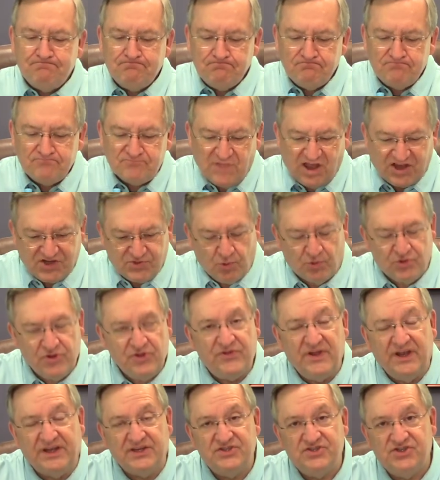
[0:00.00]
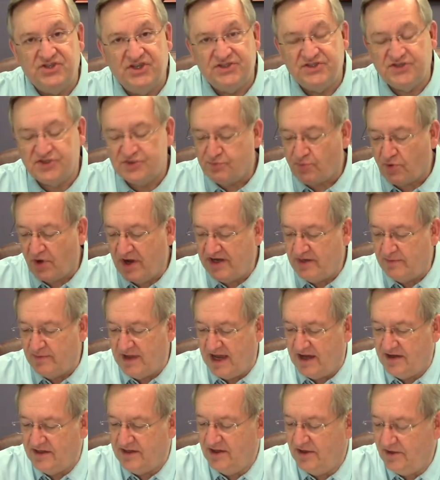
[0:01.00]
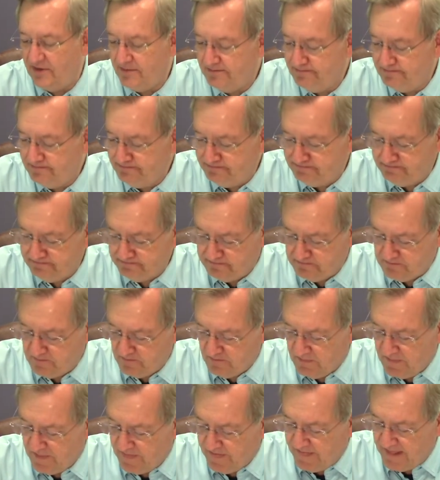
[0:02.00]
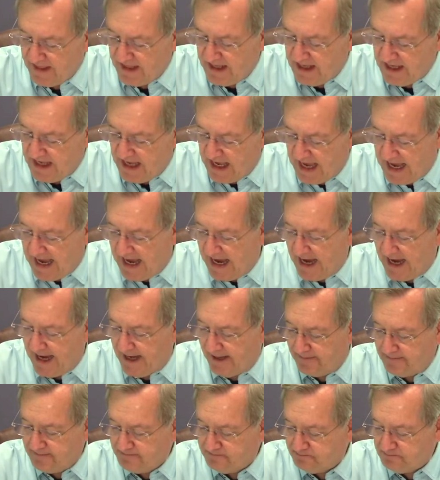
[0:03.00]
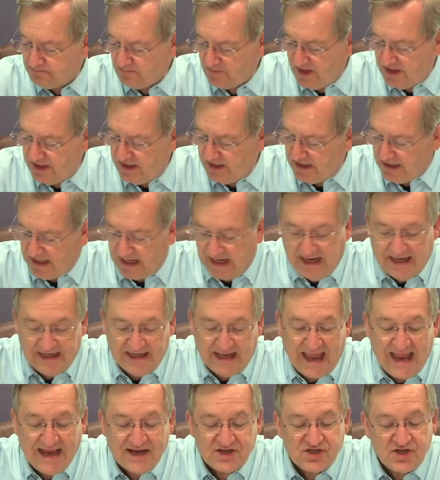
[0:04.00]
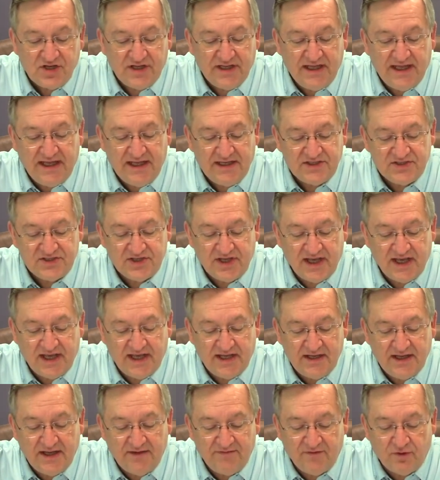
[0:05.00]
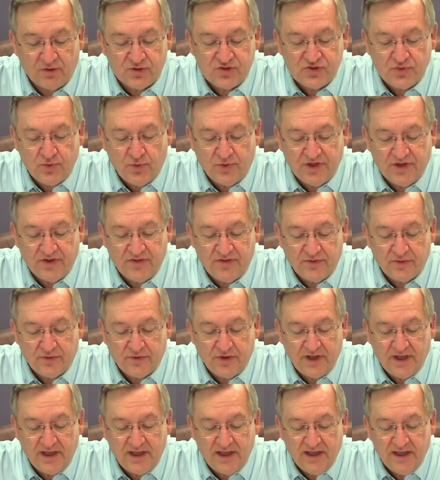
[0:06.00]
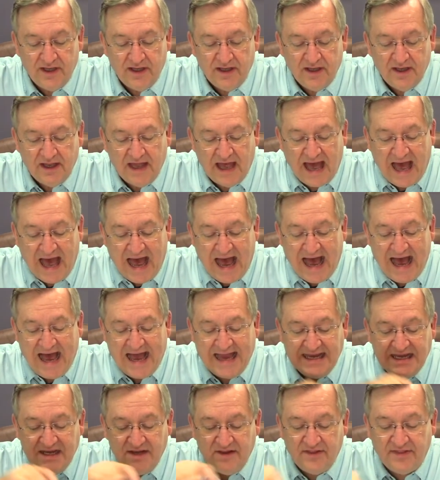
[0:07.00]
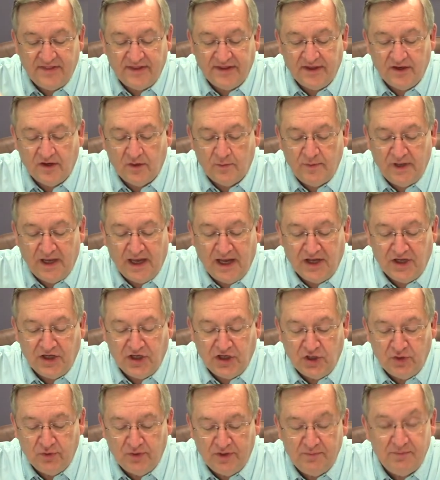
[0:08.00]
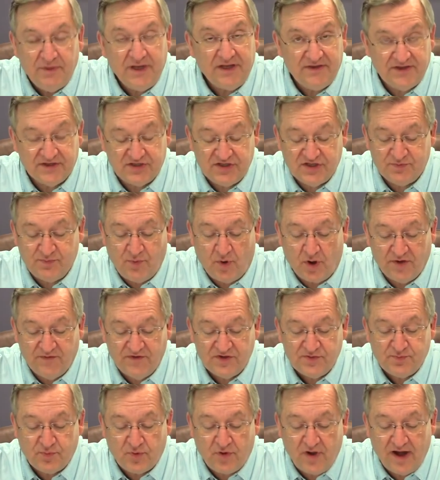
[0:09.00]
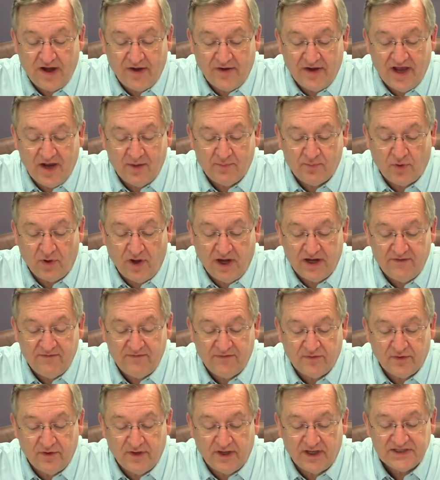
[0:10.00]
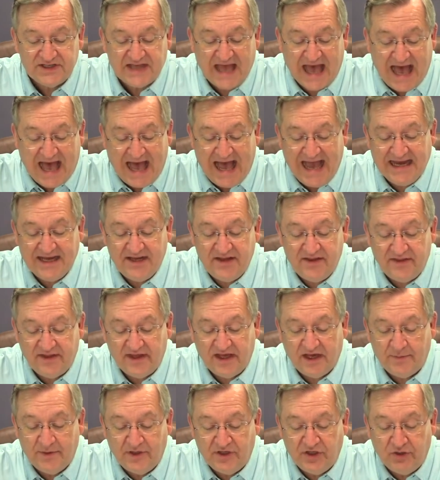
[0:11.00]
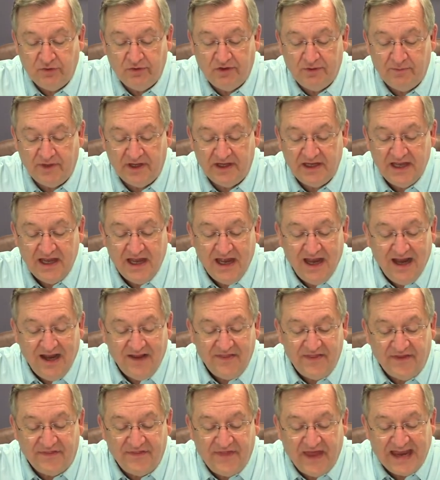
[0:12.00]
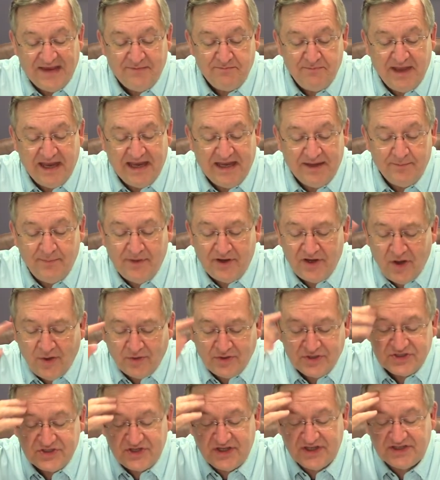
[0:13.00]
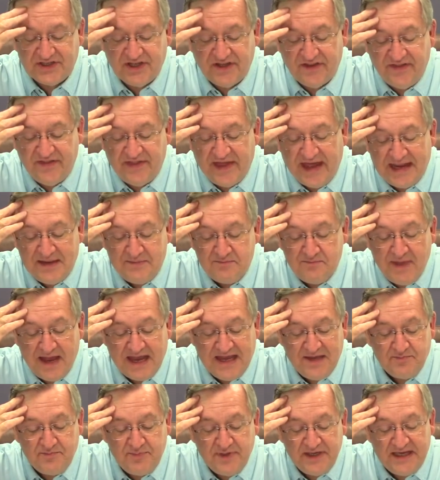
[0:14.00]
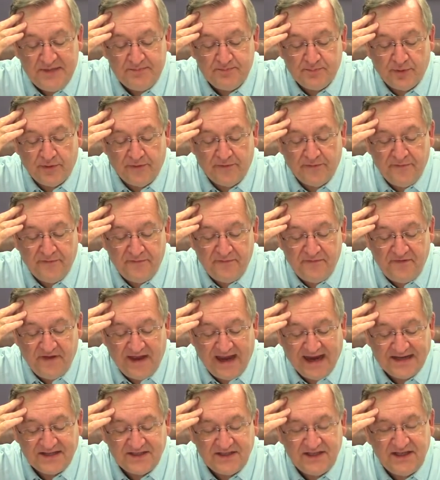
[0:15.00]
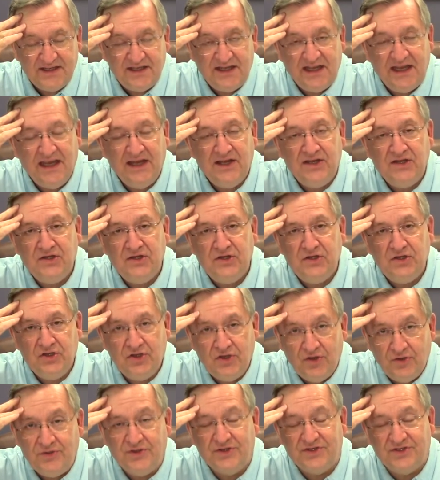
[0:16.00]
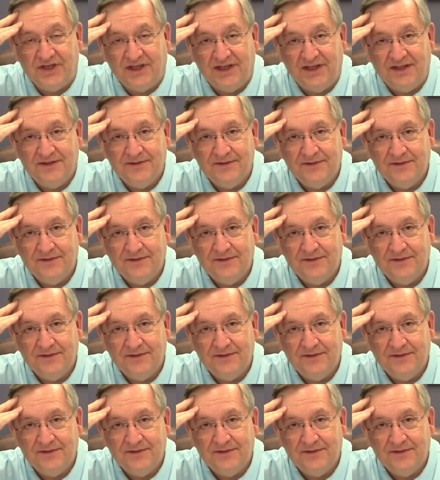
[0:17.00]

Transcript: That's one of the things Jesus prayed about here. And actually, he said in verse 23, I in them and you in me. This is part of his prayer now, praying for us. I in them and you in me, that they may, notice this, that they may be perfected in unity.